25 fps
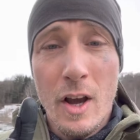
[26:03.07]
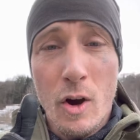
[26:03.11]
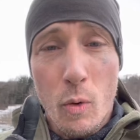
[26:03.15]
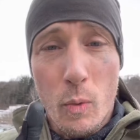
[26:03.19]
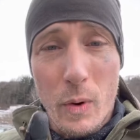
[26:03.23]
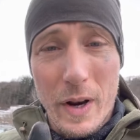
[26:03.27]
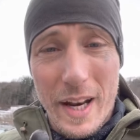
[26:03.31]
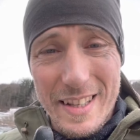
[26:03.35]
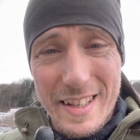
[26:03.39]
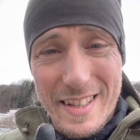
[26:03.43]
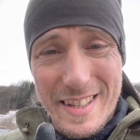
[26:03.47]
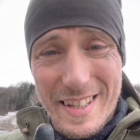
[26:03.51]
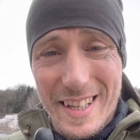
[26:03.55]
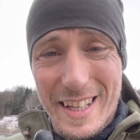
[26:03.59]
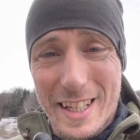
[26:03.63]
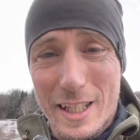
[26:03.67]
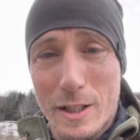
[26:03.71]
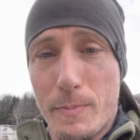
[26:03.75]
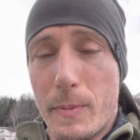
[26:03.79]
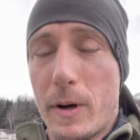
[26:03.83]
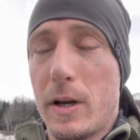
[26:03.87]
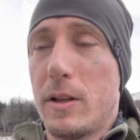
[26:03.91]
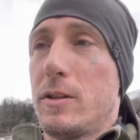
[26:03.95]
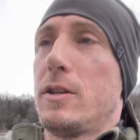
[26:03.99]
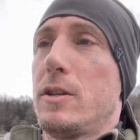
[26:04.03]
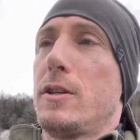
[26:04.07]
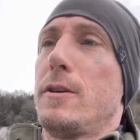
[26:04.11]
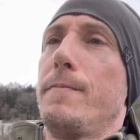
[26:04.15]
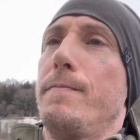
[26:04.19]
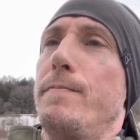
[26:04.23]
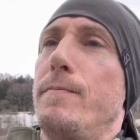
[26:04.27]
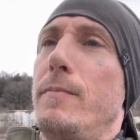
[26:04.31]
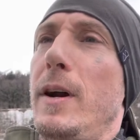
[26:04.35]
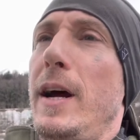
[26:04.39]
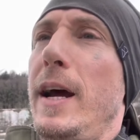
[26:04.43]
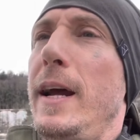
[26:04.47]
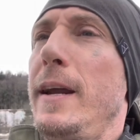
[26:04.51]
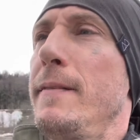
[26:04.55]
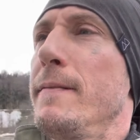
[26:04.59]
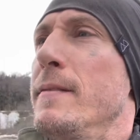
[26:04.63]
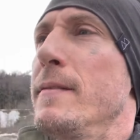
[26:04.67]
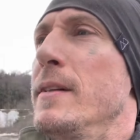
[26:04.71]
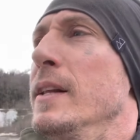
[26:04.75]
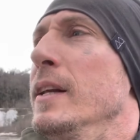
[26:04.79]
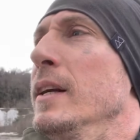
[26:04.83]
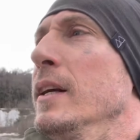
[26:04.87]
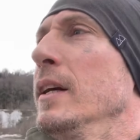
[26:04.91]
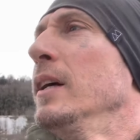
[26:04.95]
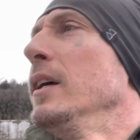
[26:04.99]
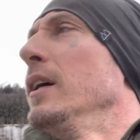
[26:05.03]
within 6 months, right?
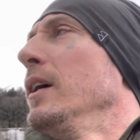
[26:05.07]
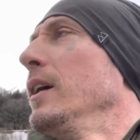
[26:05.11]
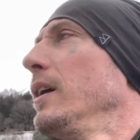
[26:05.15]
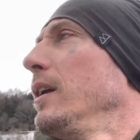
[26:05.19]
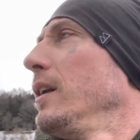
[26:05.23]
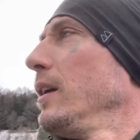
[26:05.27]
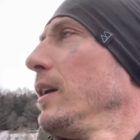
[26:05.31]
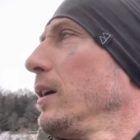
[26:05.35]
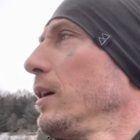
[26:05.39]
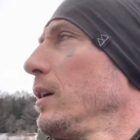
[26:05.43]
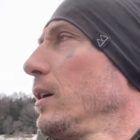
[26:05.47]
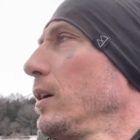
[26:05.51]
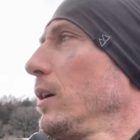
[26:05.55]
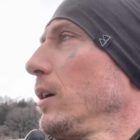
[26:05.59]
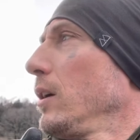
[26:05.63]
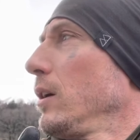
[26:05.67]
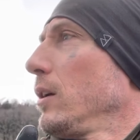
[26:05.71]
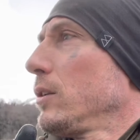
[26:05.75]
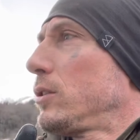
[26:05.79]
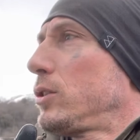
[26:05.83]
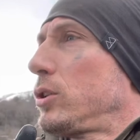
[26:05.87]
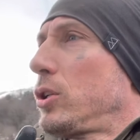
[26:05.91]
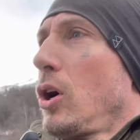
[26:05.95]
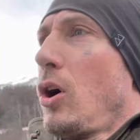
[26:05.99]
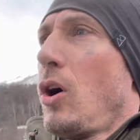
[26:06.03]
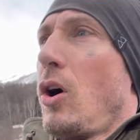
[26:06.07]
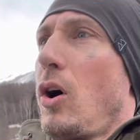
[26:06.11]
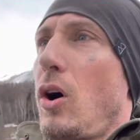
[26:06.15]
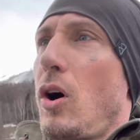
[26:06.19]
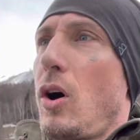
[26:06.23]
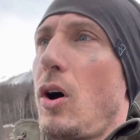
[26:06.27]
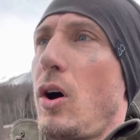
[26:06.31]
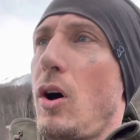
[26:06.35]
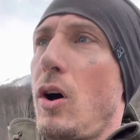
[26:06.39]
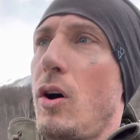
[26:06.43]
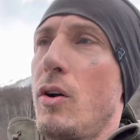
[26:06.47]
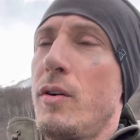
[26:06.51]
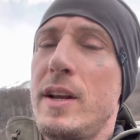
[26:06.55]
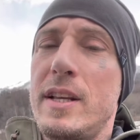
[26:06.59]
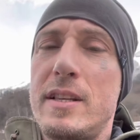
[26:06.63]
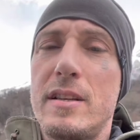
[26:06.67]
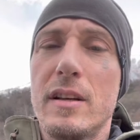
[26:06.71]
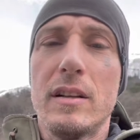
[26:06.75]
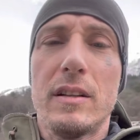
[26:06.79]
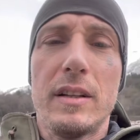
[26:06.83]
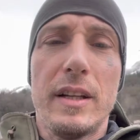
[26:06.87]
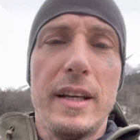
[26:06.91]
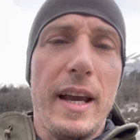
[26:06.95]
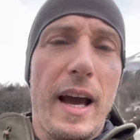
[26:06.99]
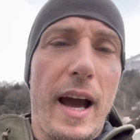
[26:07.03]
So
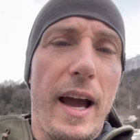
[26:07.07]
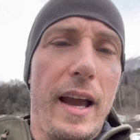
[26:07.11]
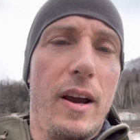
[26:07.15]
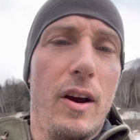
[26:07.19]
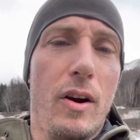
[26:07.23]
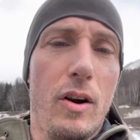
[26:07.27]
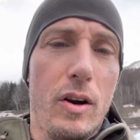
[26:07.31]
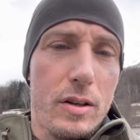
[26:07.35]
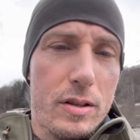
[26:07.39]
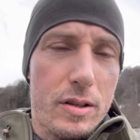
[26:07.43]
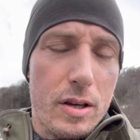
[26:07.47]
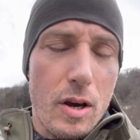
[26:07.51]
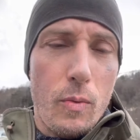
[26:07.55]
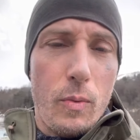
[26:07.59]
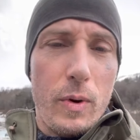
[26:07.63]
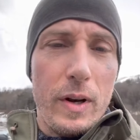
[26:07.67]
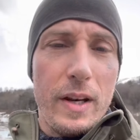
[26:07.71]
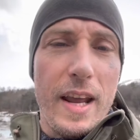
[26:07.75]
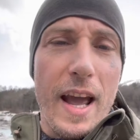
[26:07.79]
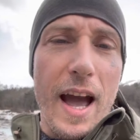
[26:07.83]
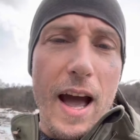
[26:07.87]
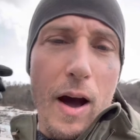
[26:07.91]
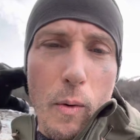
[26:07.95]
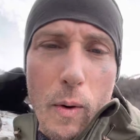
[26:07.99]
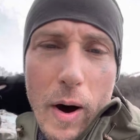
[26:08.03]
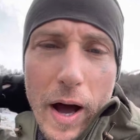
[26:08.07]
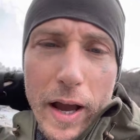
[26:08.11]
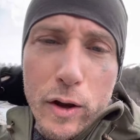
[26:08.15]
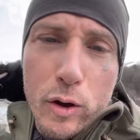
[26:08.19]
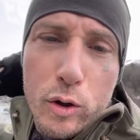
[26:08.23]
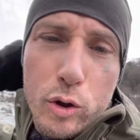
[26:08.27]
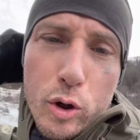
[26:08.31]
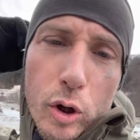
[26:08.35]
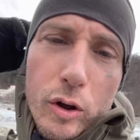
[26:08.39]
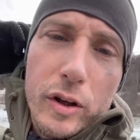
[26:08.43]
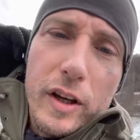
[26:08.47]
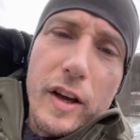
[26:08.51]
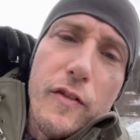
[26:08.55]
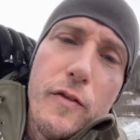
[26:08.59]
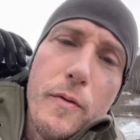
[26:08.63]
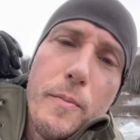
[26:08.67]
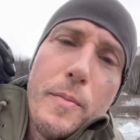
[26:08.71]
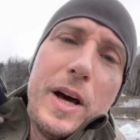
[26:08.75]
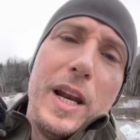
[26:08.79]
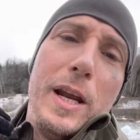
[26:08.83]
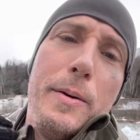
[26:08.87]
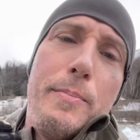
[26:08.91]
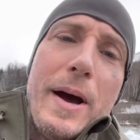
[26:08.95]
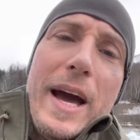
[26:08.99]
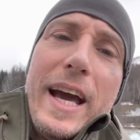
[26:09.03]
recently I heard someone, yeah, why you don't give a
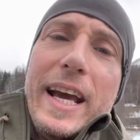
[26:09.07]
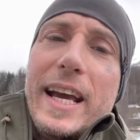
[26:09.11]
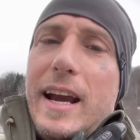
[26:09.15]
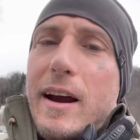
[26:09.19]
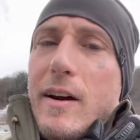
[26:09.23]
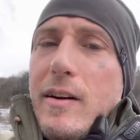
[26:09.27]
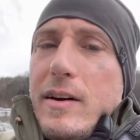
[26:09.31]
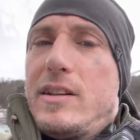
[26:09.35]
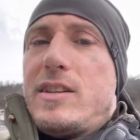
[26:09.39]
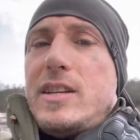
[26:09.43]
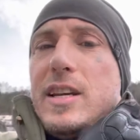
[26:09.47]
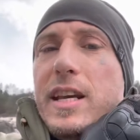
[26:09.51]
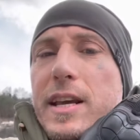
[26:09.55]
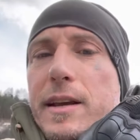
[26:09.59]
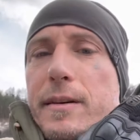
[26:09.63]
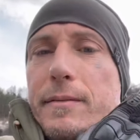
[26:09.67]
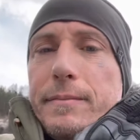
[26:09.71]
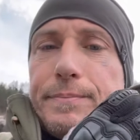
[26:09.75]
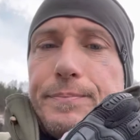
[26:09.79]
money back guarantee?